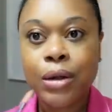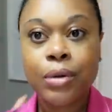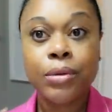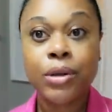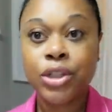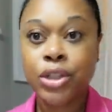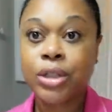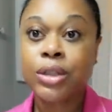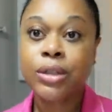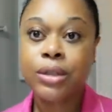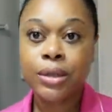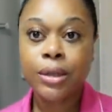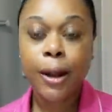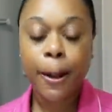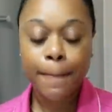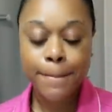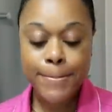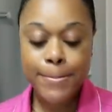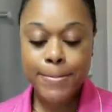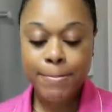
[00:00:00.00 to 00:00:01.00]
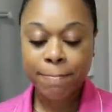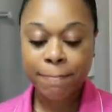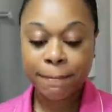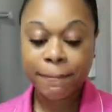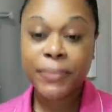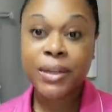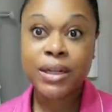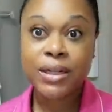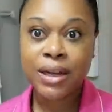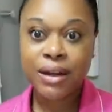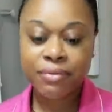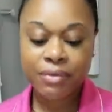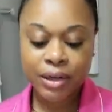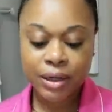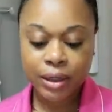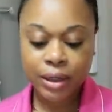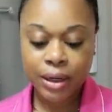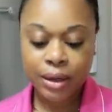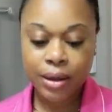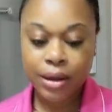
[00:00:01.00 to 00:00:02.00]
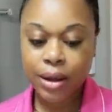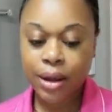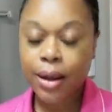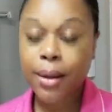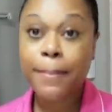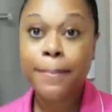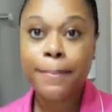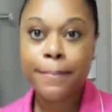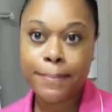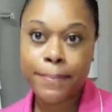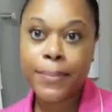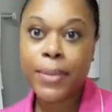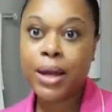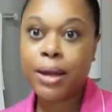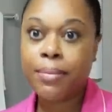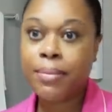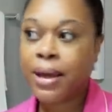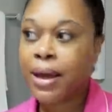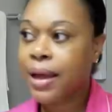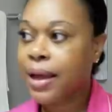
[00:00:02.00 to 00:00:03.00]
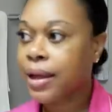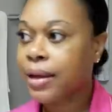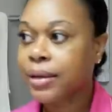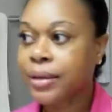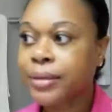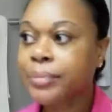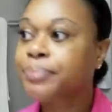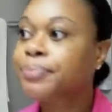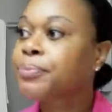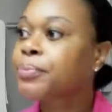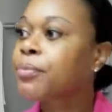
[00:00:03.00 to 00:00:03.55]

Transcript: which is definitely up my alley.